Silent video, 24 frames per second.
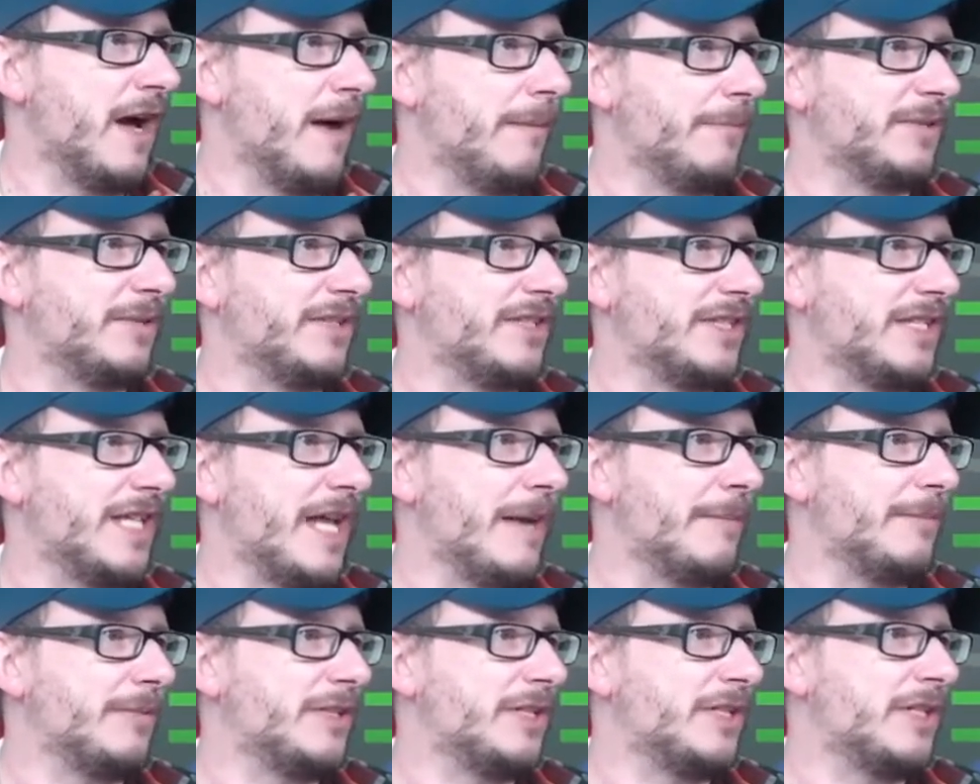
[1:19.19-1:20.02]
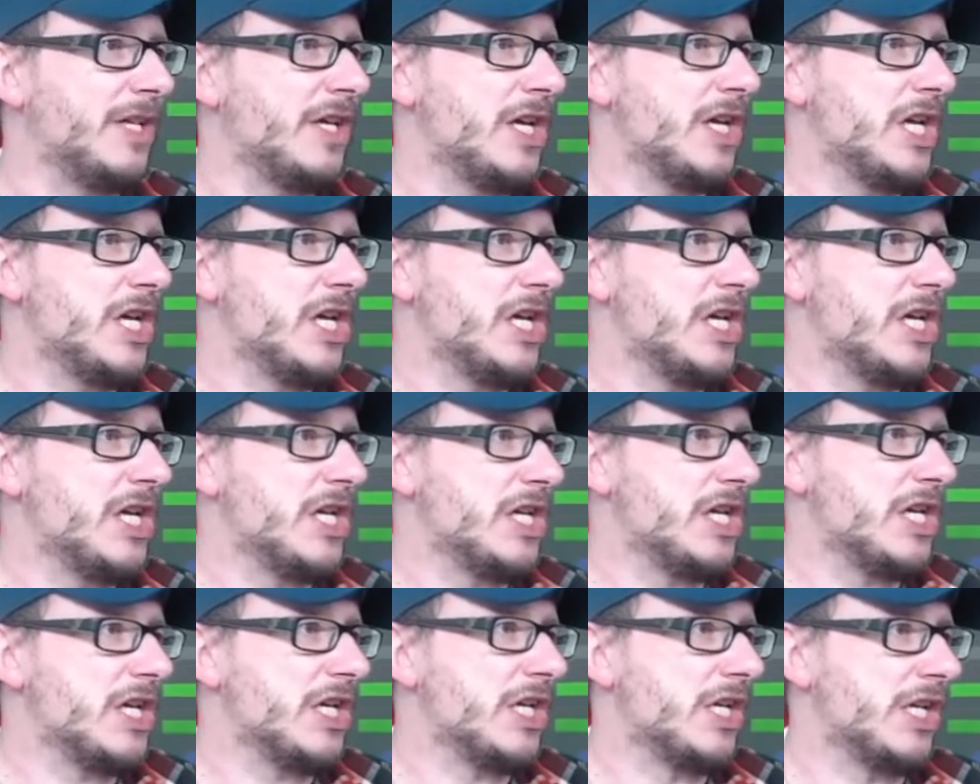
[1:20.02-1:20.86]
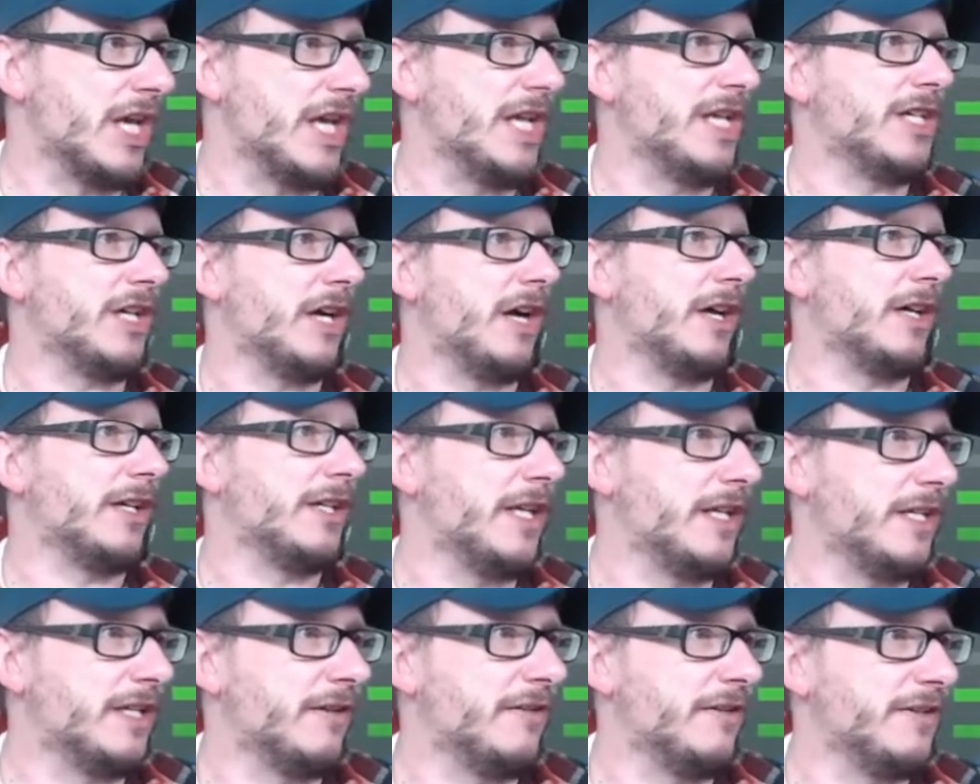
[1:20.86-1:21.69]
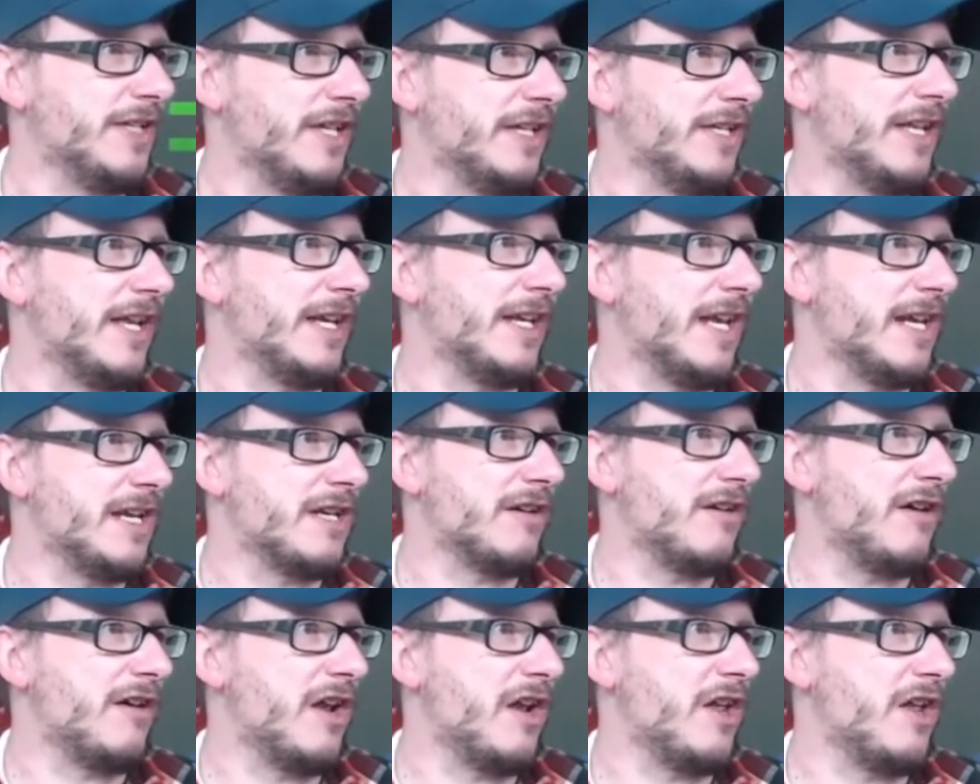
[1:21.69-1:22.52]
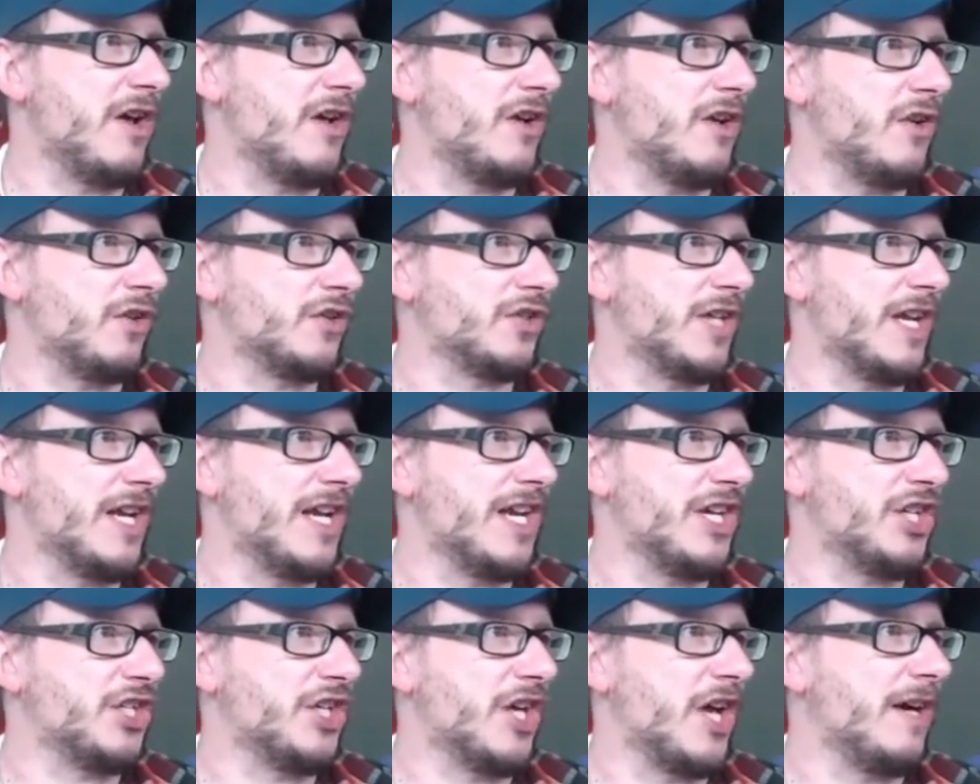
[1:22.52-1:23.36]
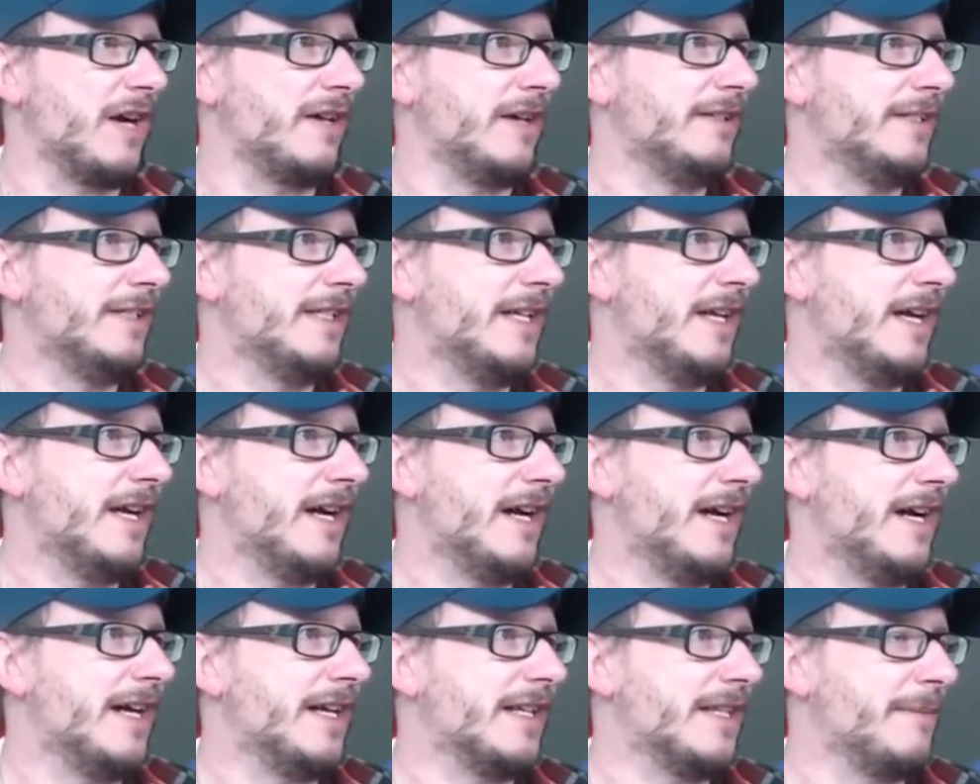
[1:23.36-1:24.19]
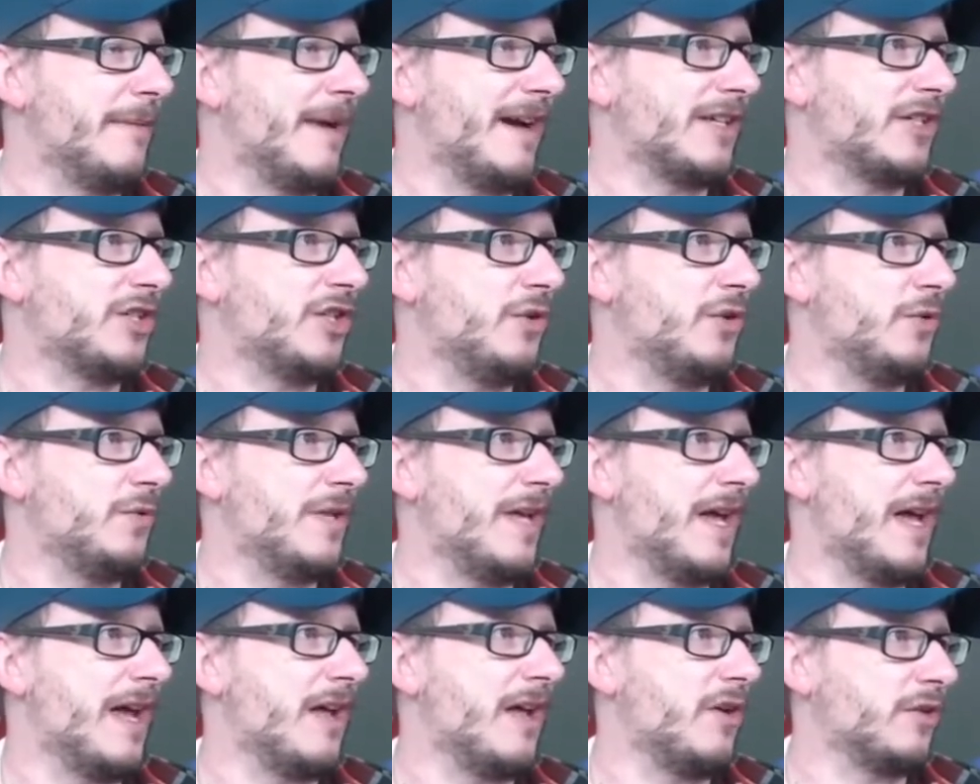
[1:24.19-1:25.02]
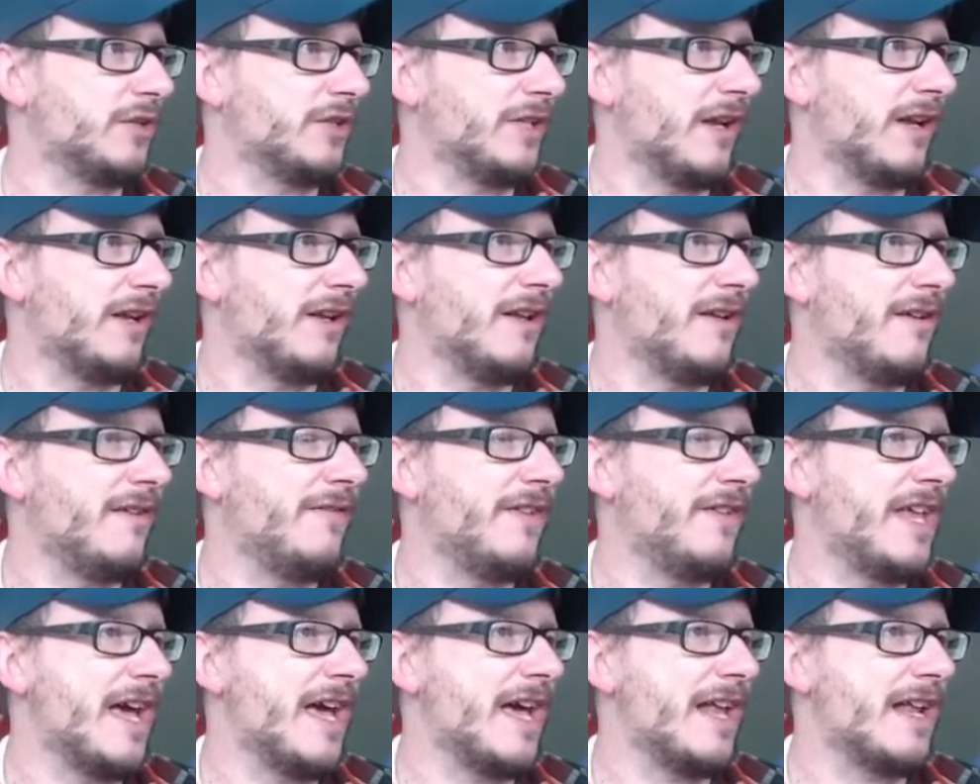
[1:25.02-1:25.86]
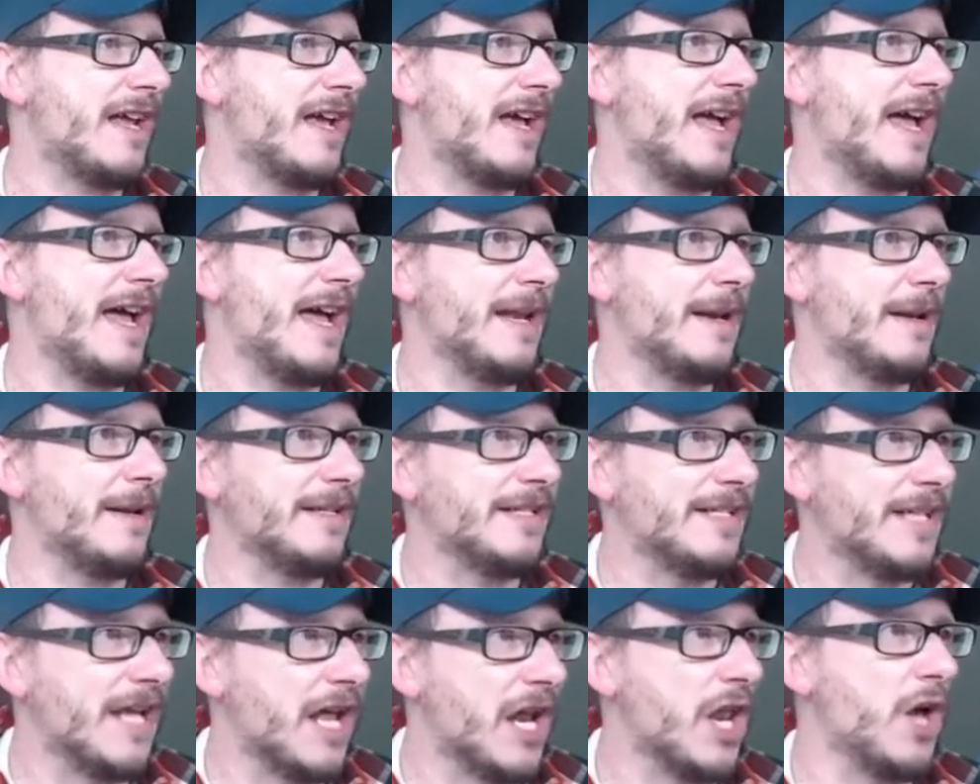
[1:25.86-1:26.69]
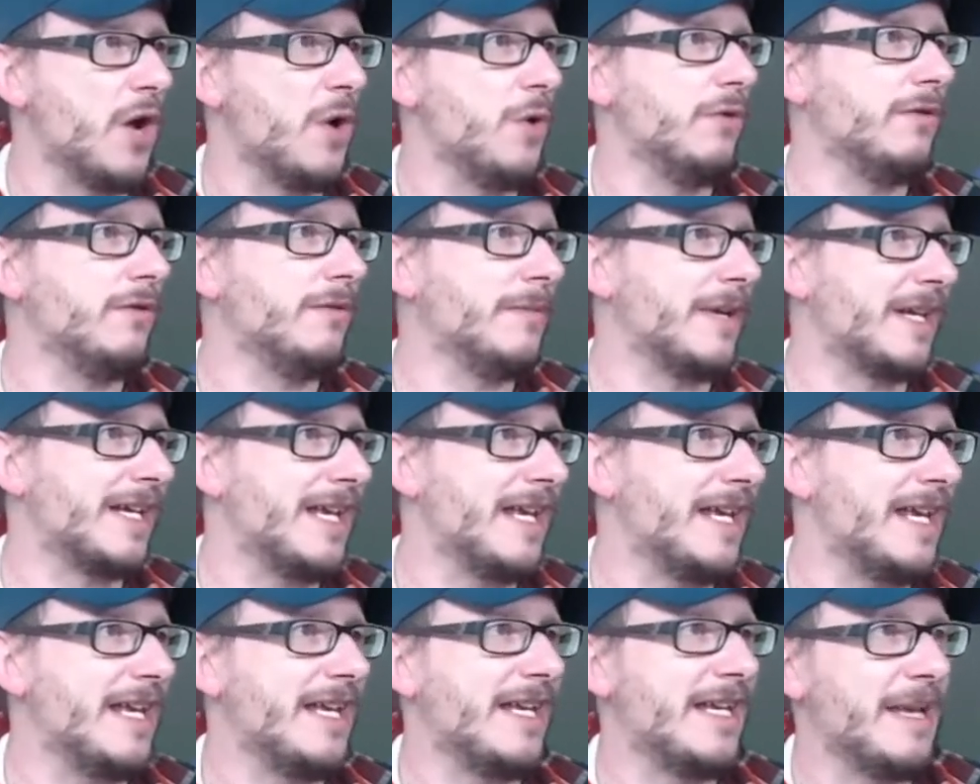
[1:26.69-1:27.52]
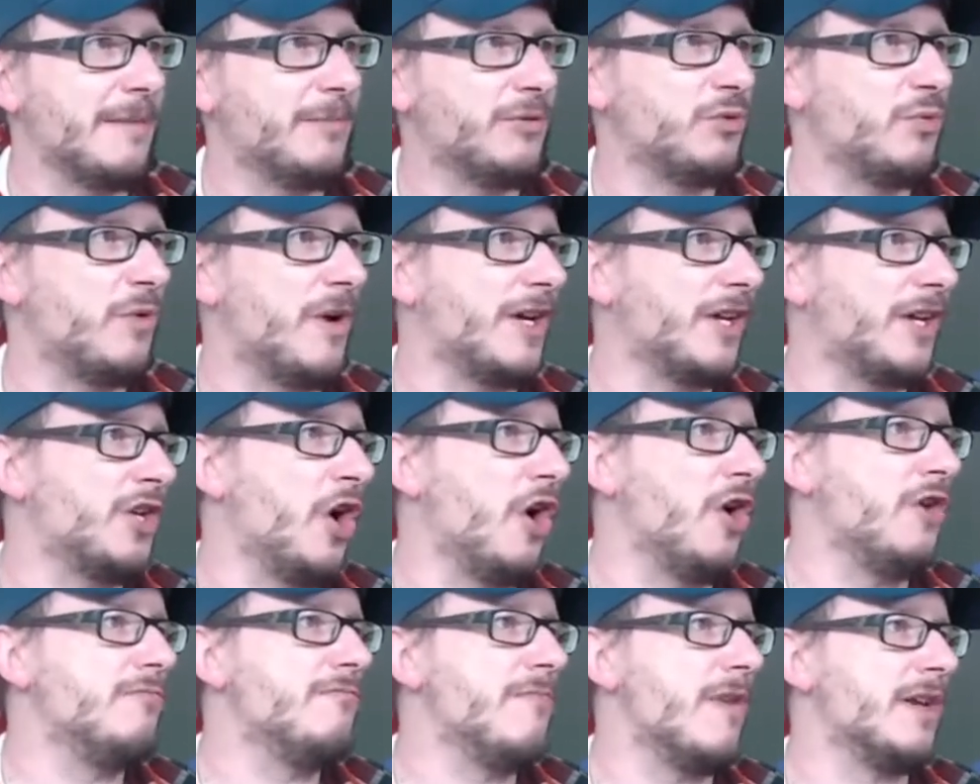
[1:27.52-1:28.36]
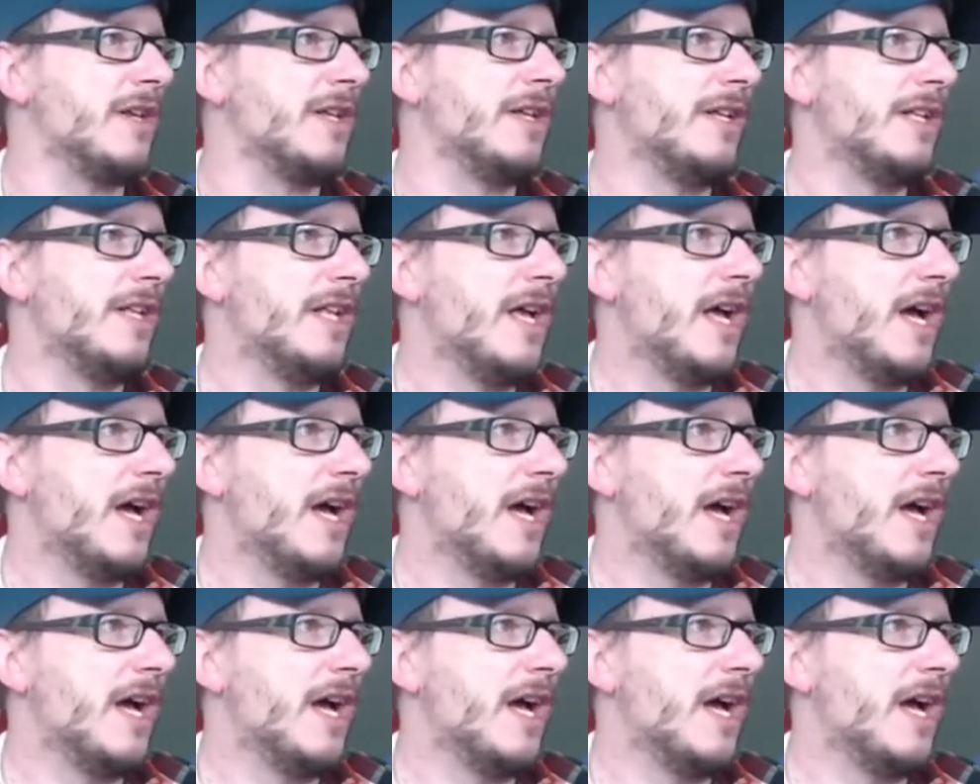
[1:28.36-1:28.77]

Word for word: Up steps Ginter. Ginter is in there. Ginter al alongside Lishka uh, at the back two there, alongside Le Vieira and Delo, McKennie, Gibbs-White, Coman.